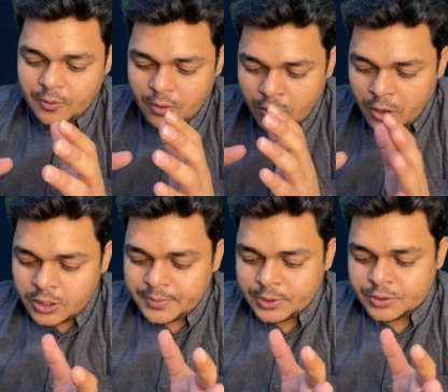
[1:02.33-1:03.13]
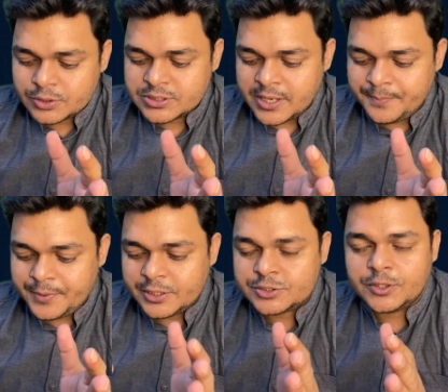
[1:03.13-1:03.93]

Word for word: all the videos are based